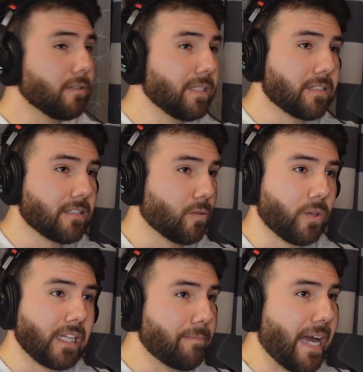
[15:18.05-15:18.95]
have been just a
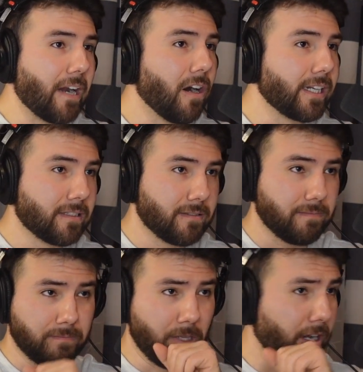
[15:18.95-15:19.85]
really bad
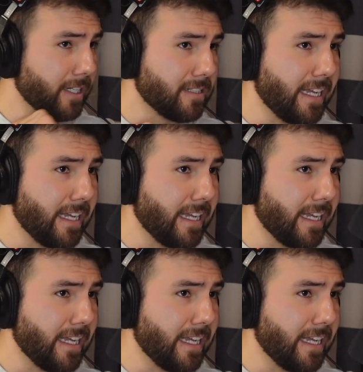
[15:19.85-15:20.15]
August